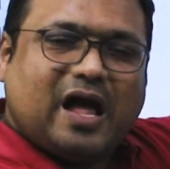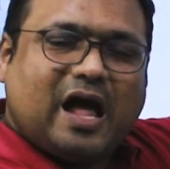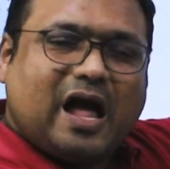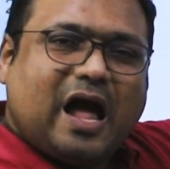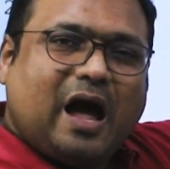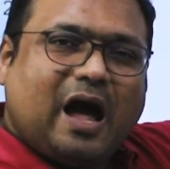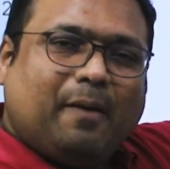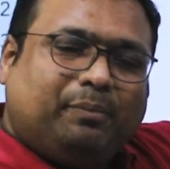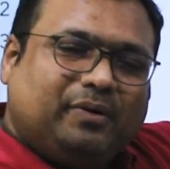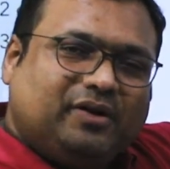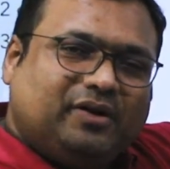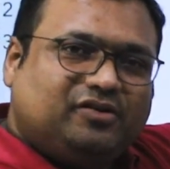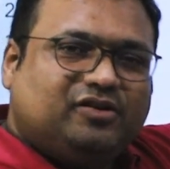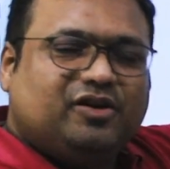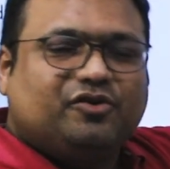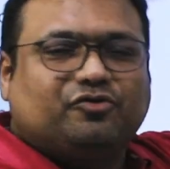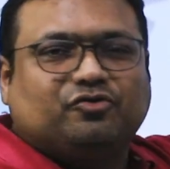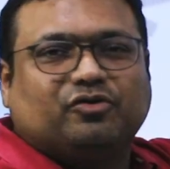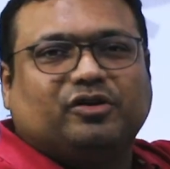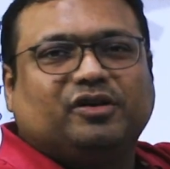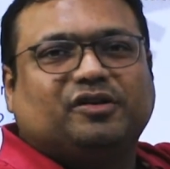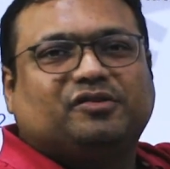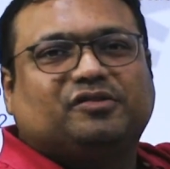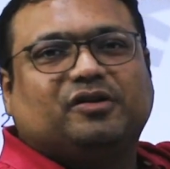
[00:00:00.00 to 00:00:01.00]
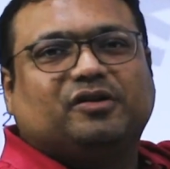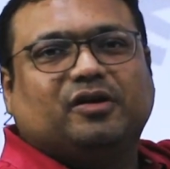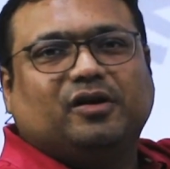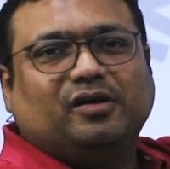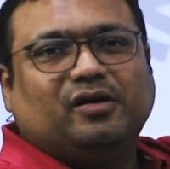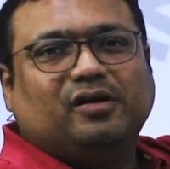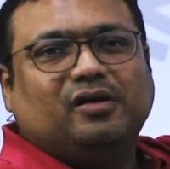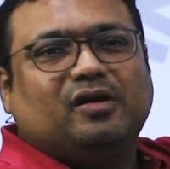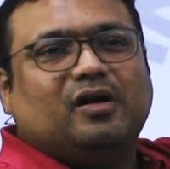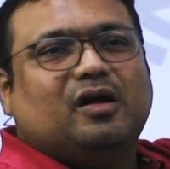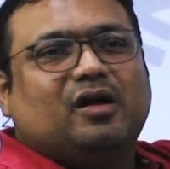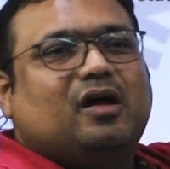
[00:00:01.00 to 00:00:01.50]
appreciation is there,
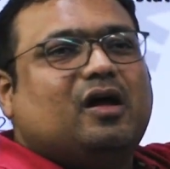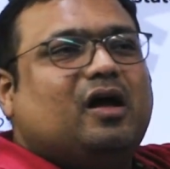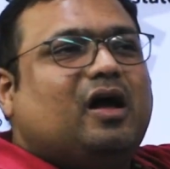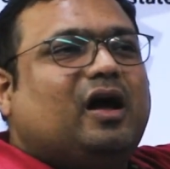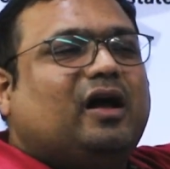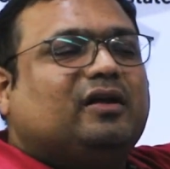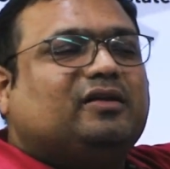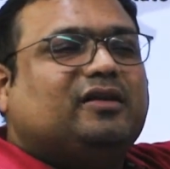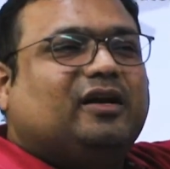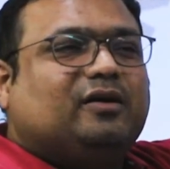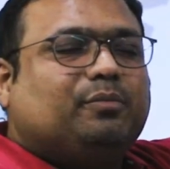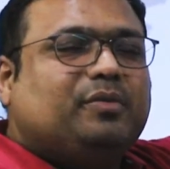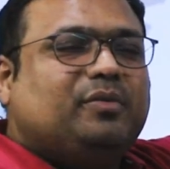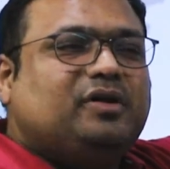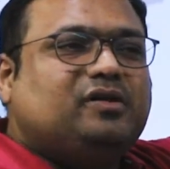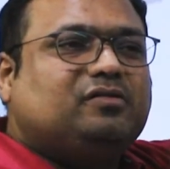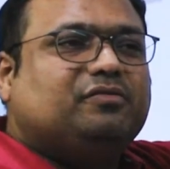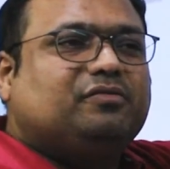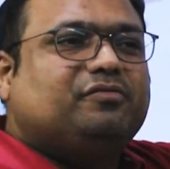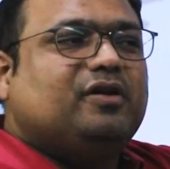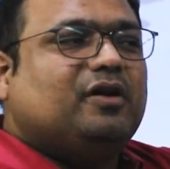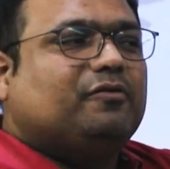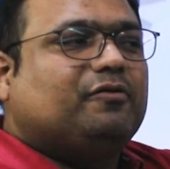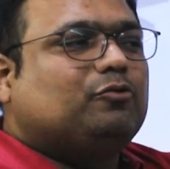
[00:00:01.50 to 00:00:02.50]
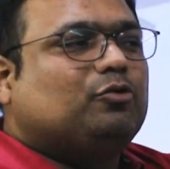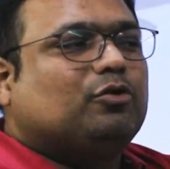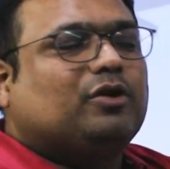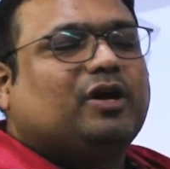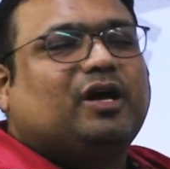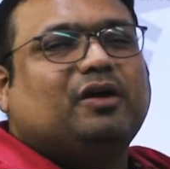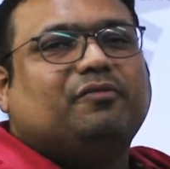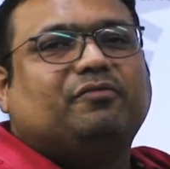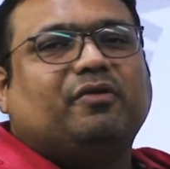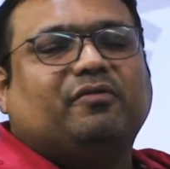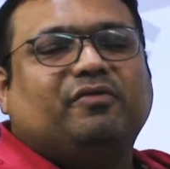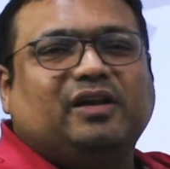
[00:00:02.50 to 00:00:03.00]
and that means we have to
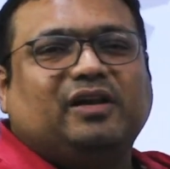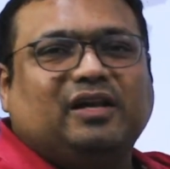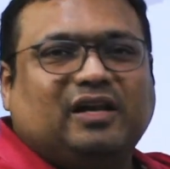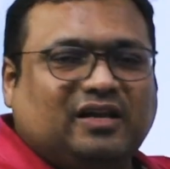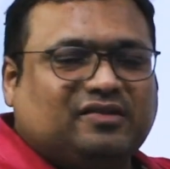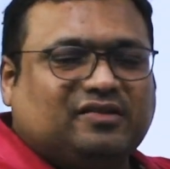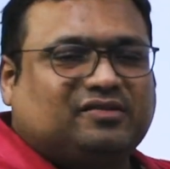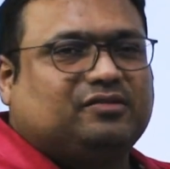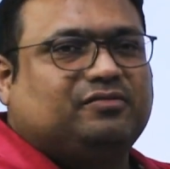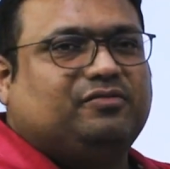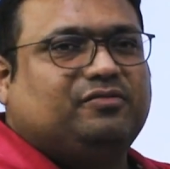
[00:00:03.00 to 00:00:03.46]
give away less,